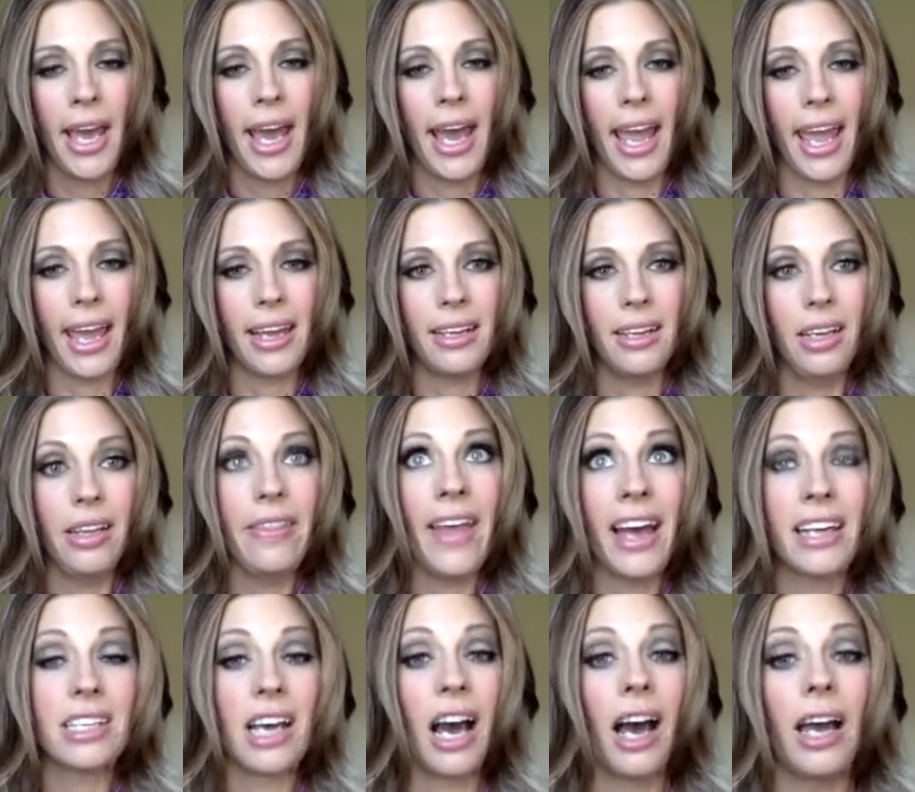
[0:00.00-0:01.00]
And in
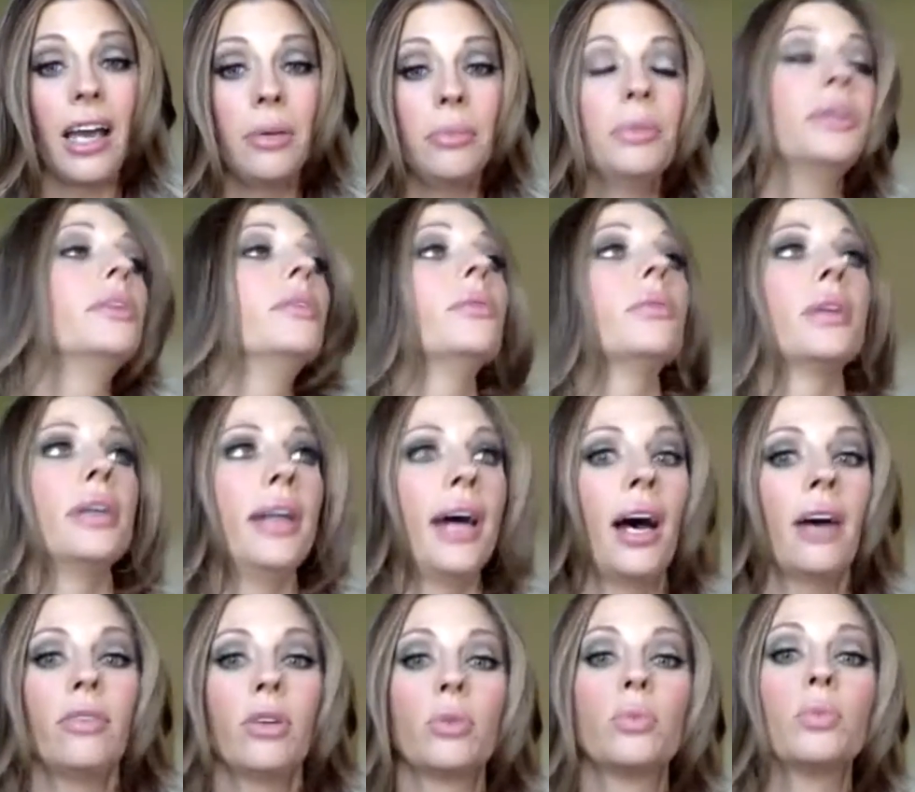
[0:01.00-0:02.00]
that time, you
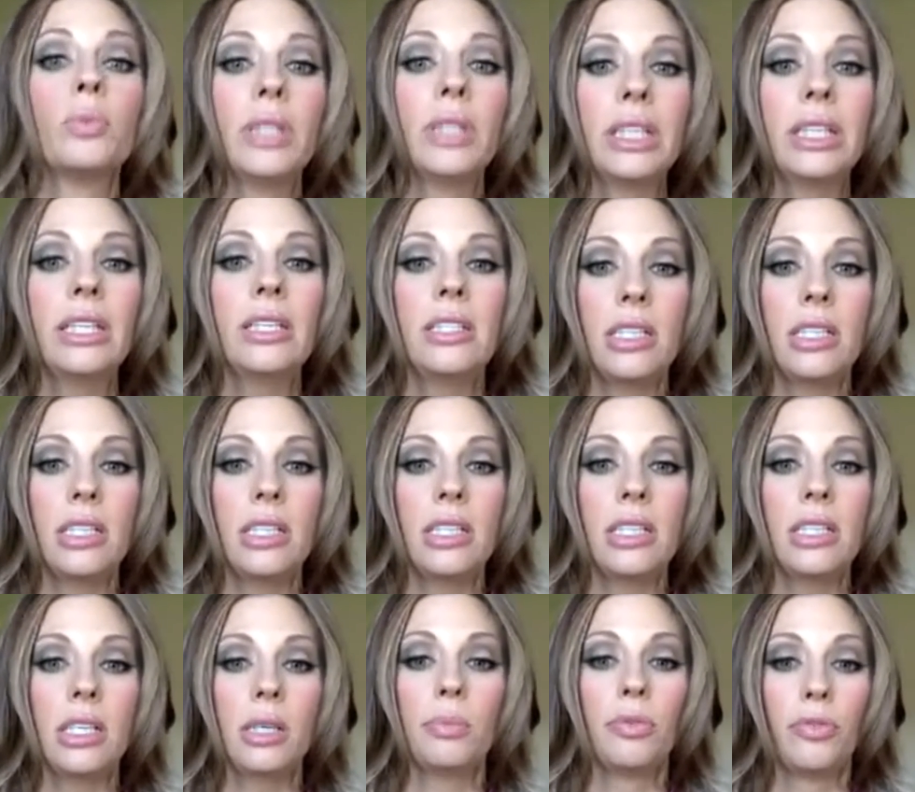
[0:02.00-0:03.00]
can have a really
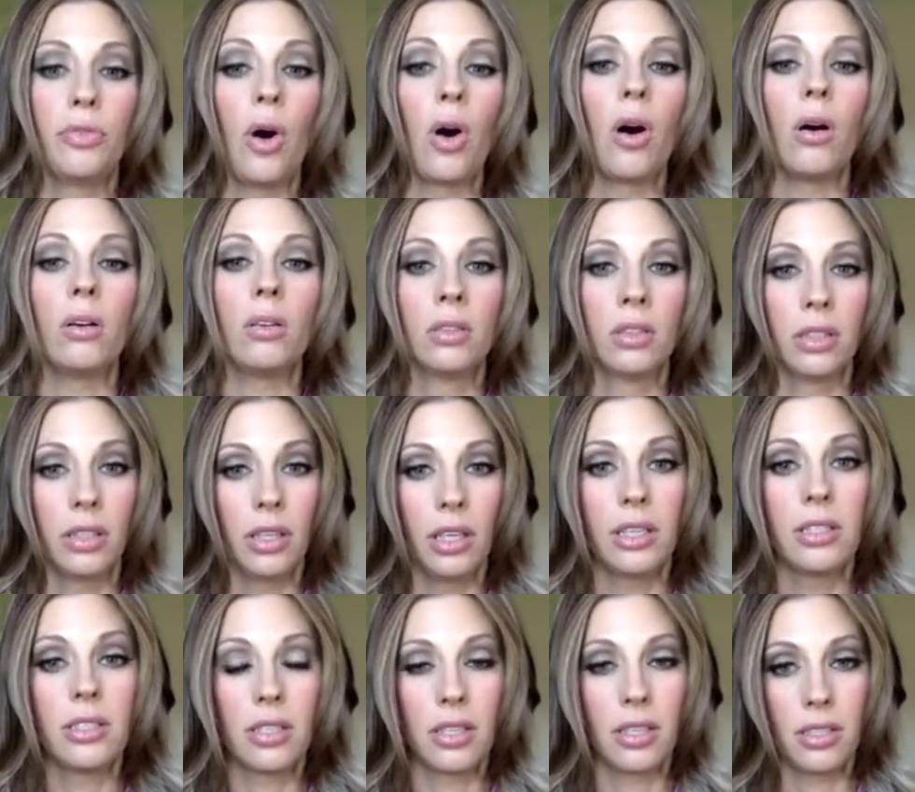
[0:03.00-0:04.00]
deep fall
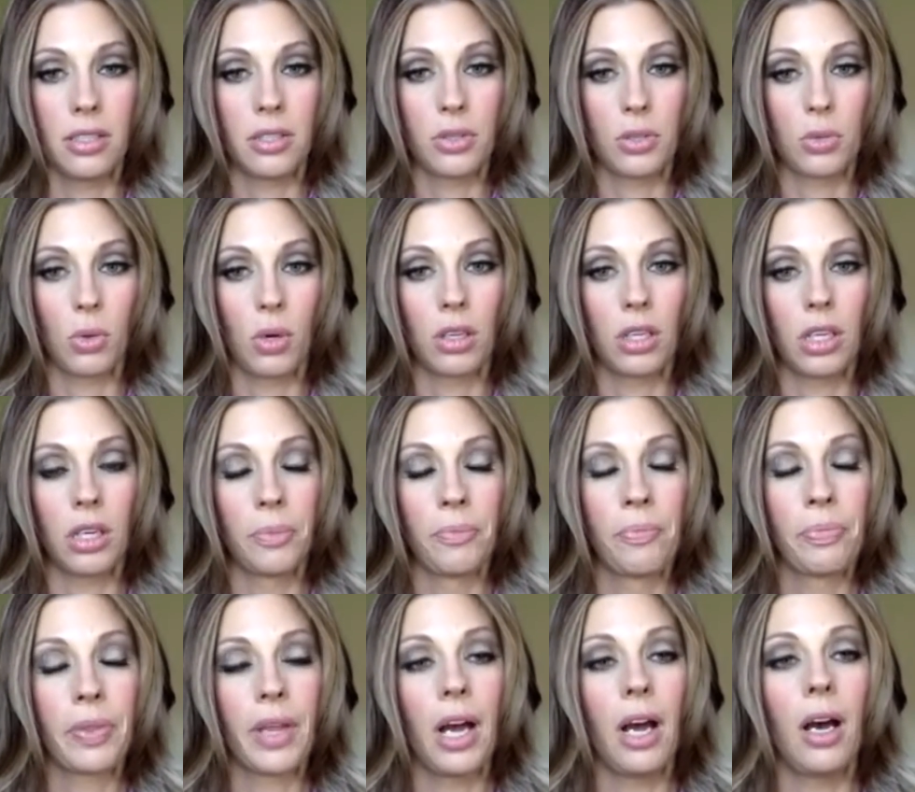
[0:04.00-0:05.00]
into this disorder.